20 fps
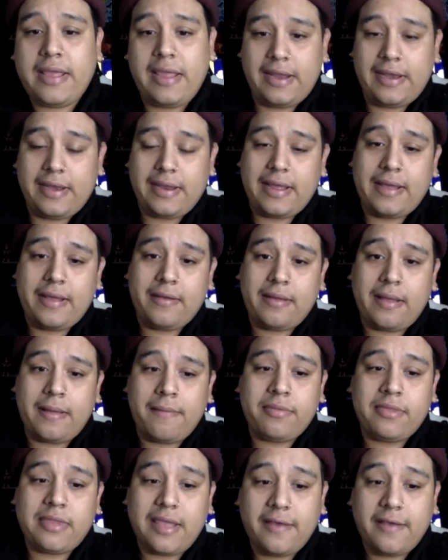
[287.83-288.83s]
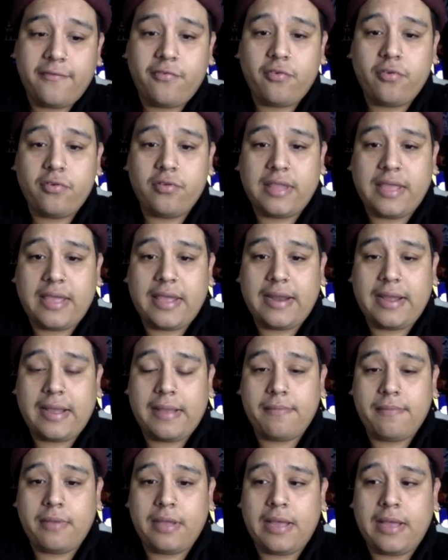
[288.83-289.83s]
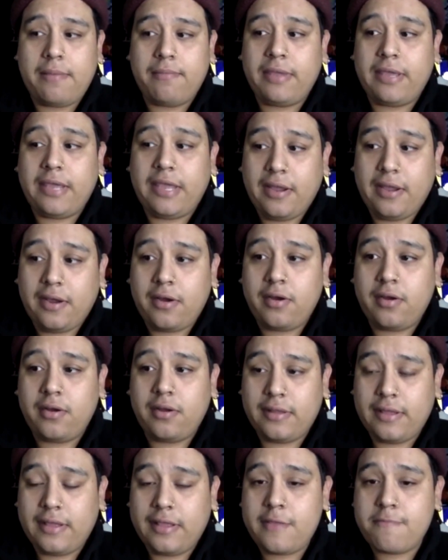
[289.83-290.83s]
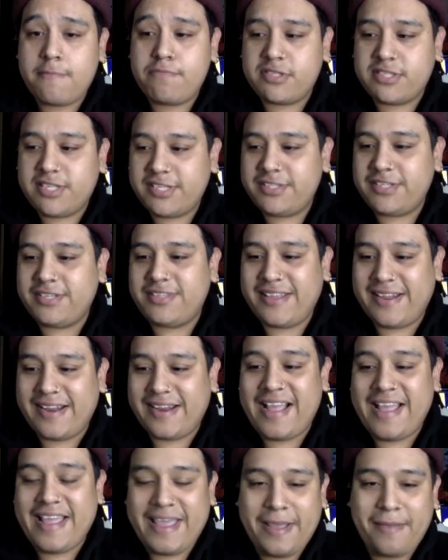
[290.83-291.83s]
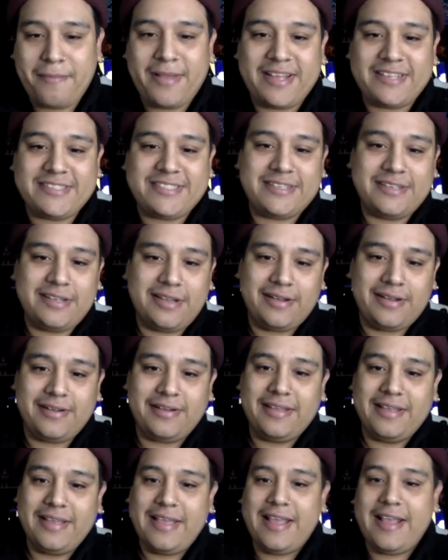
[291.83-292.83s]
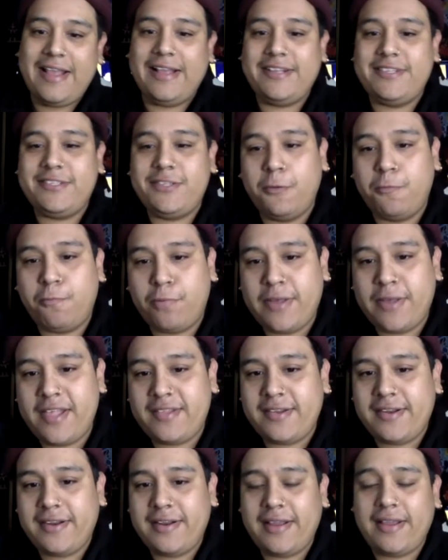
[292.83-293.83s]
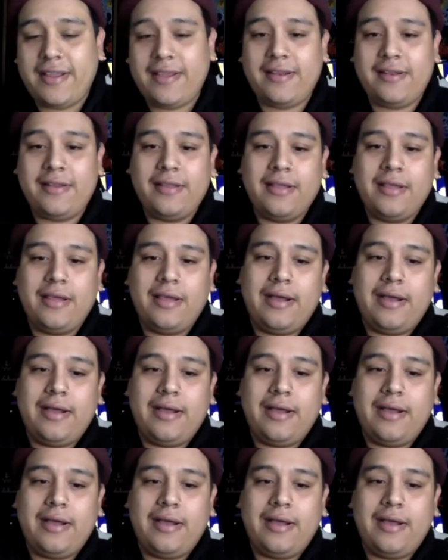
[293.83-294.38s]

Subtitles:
and I'm thankful that I'm here in the position that I am as ASU president.